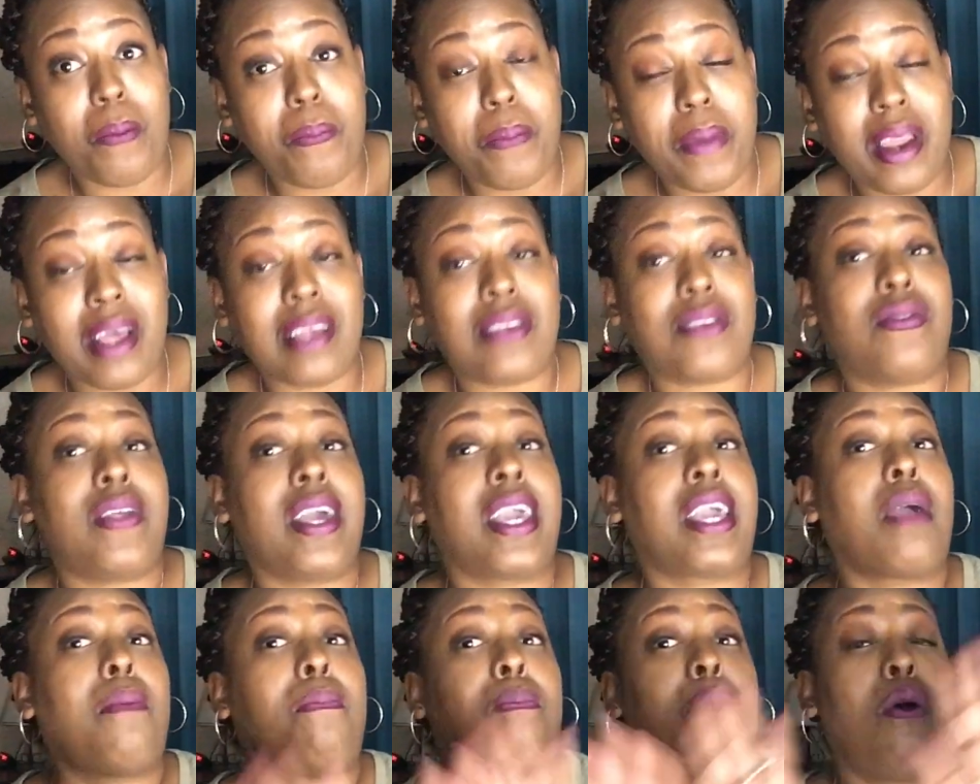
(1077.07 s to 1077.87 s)
a minute so
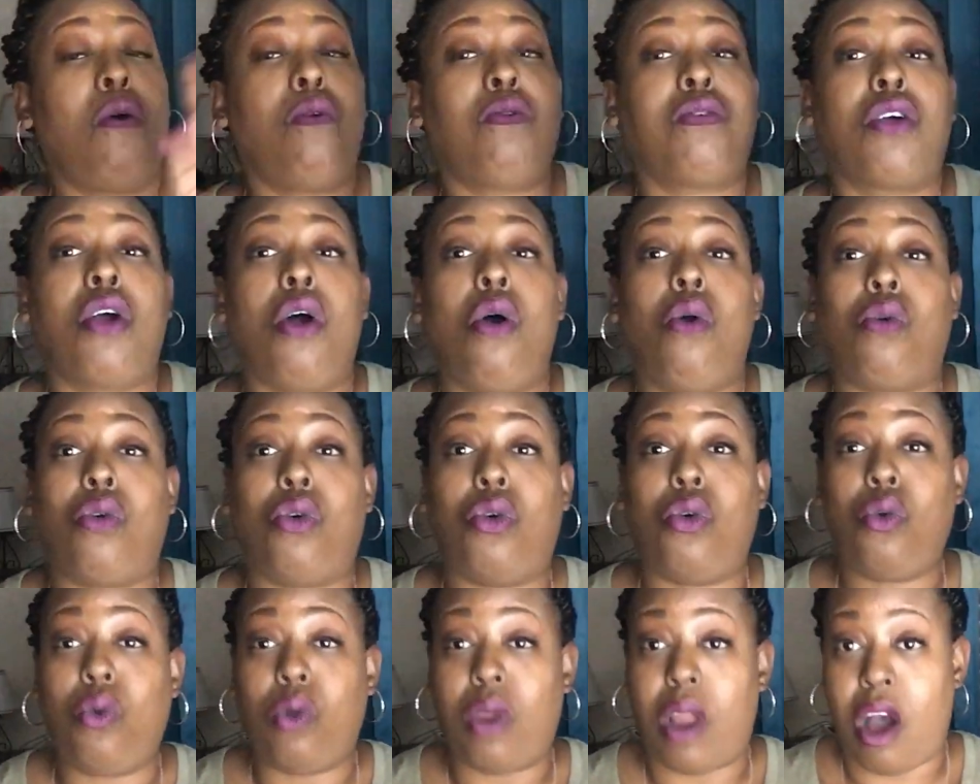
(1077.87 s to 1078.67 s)
they could both go
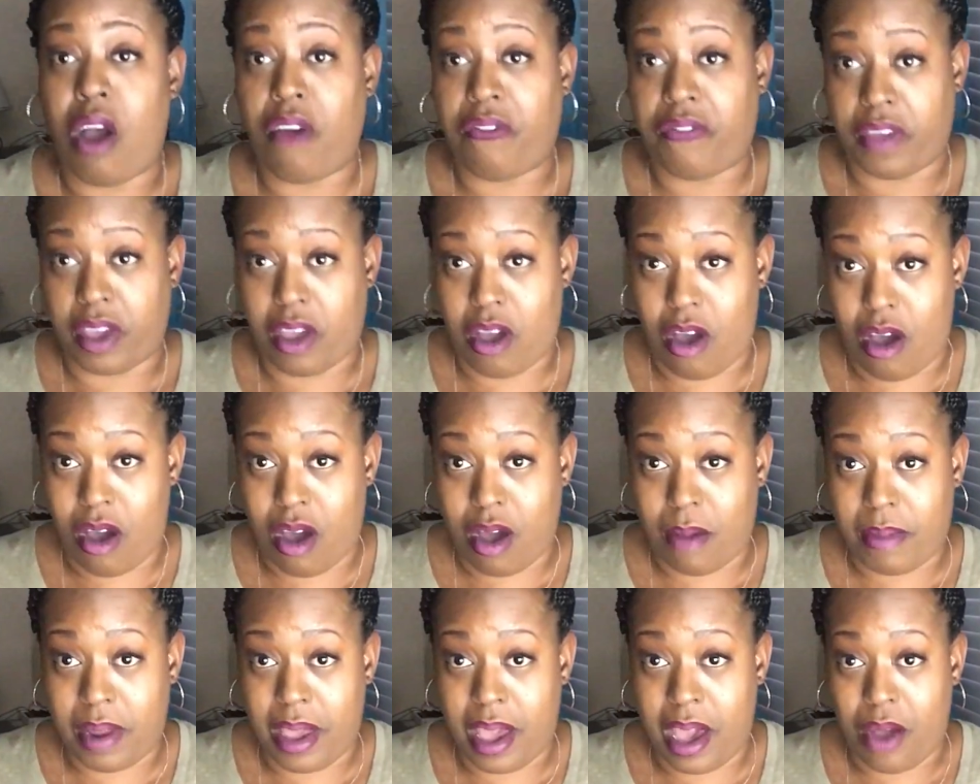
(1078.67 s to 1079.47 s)
cool off and
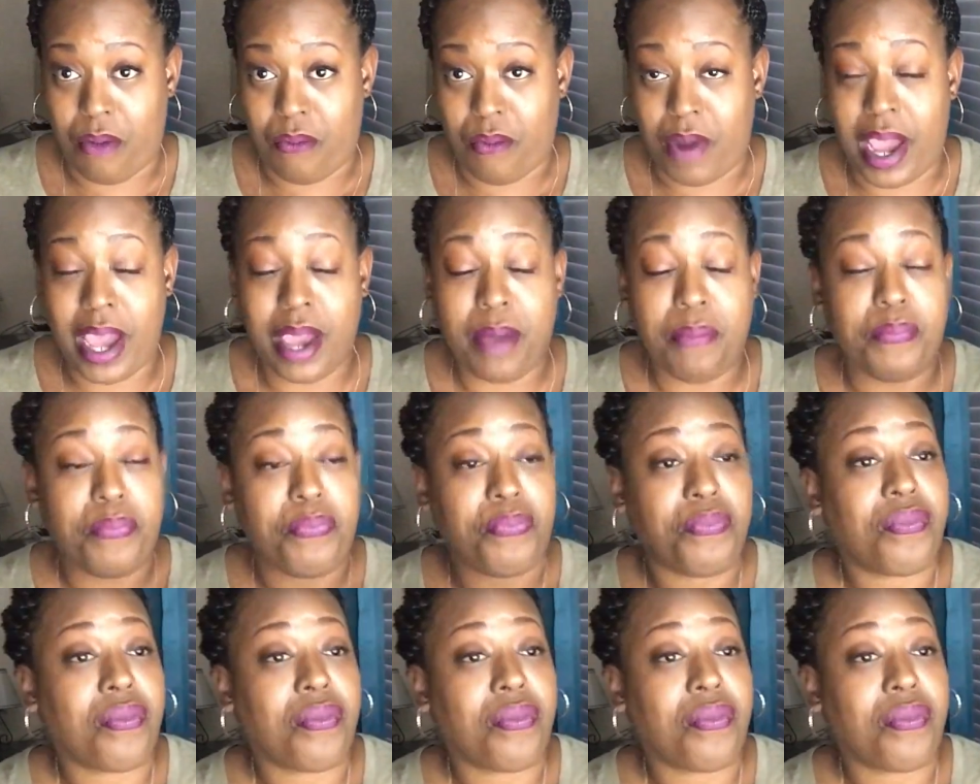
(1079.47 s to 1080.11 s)
calm down, right?